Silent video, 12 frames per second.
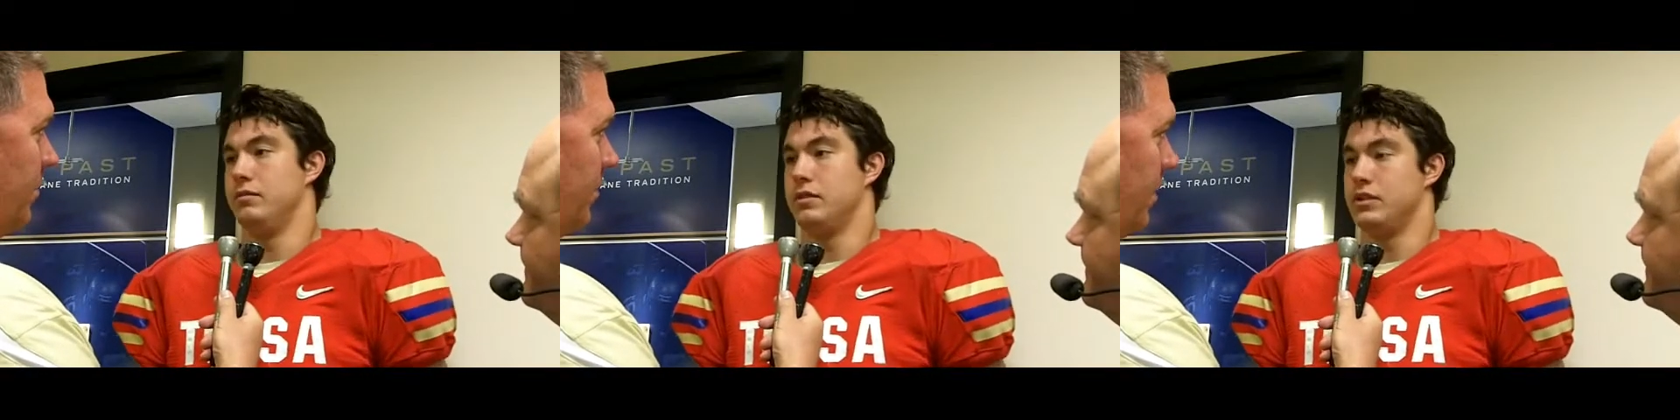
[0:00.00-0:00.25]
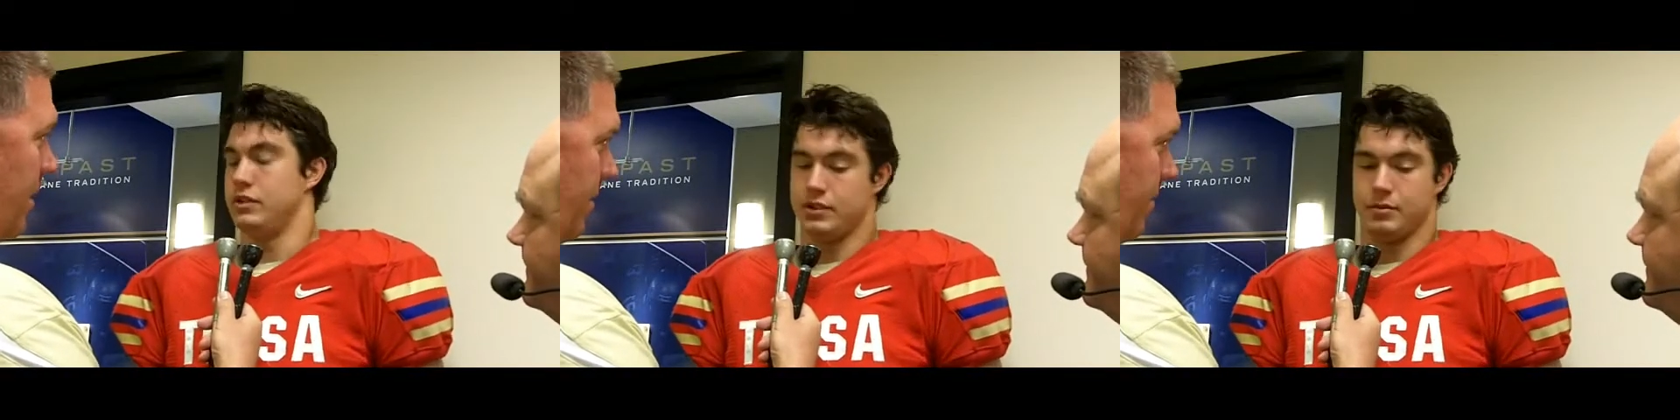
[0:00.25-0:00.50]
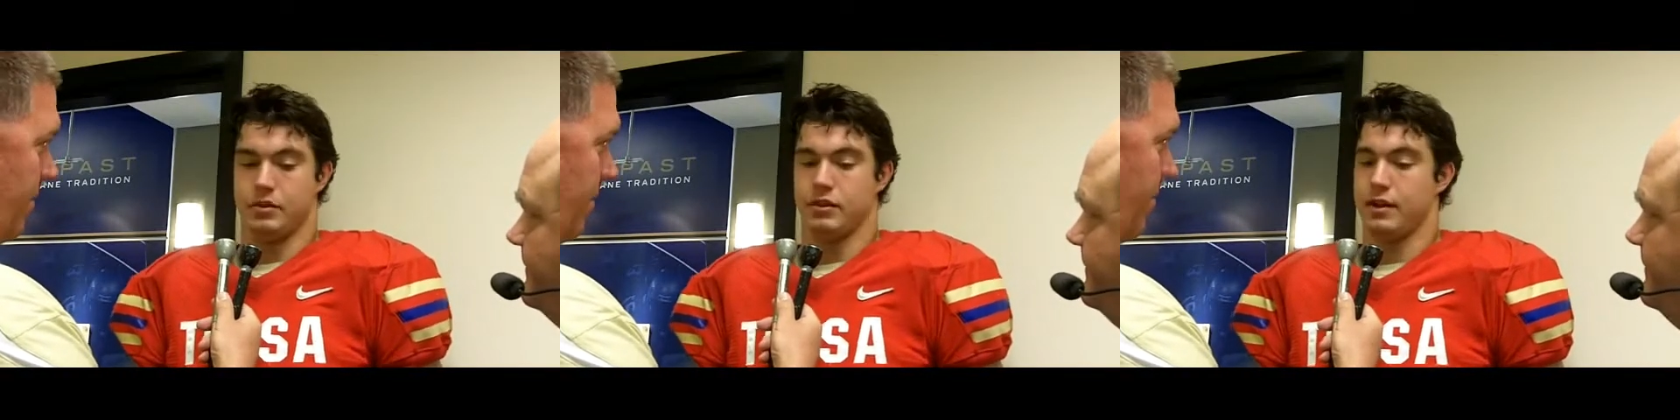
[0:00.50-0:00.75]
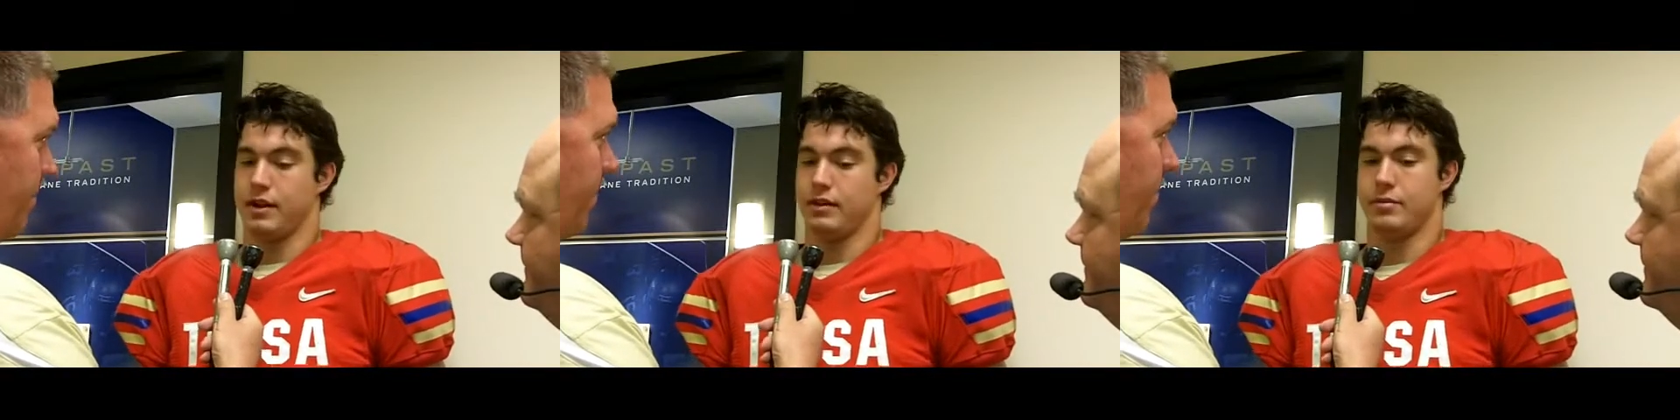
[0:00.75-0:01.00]
It's as simple as
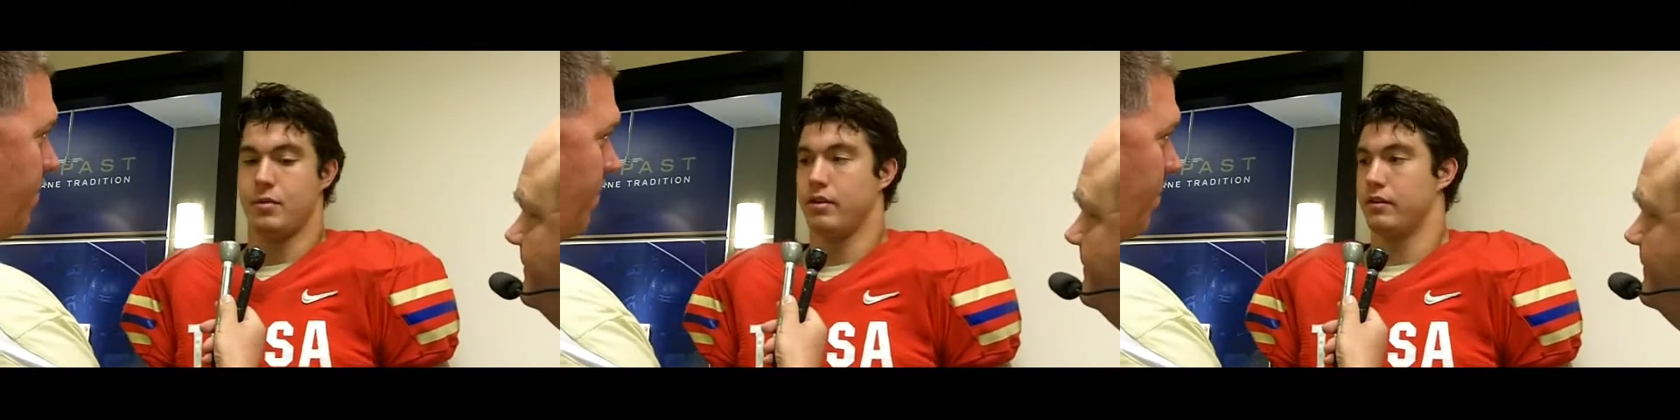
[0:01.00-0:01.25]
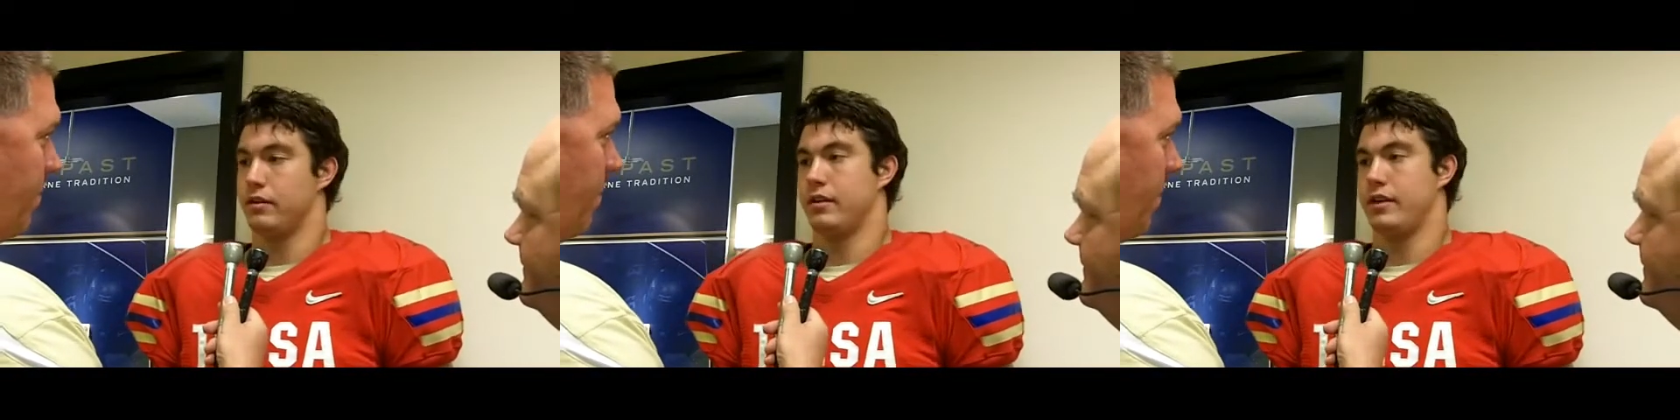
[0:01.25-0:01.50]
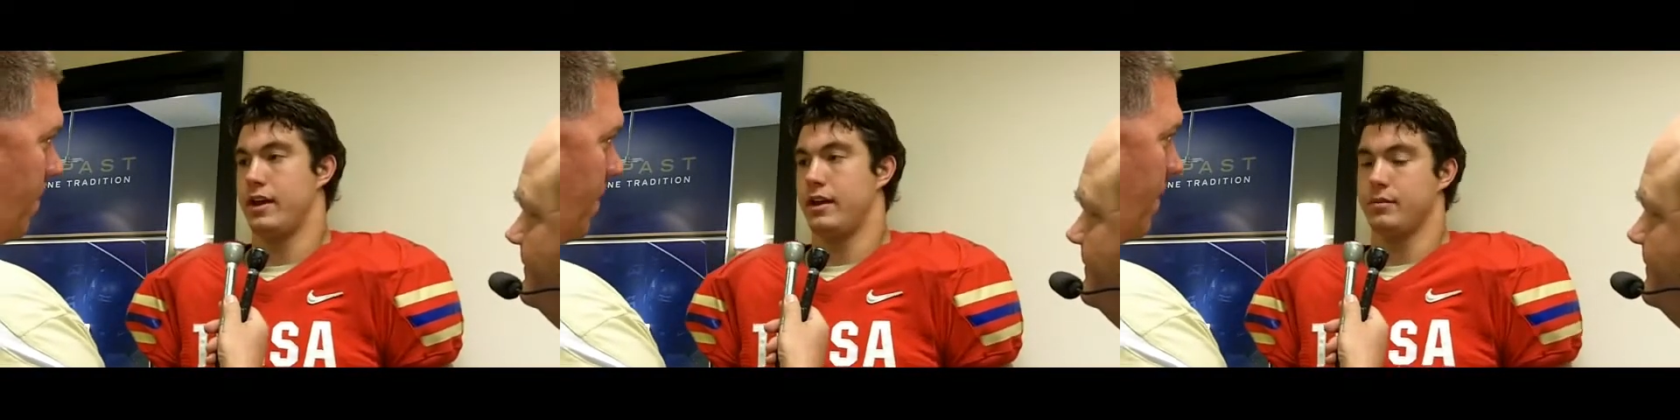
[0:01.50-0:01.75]
that. Tomorrow's another day.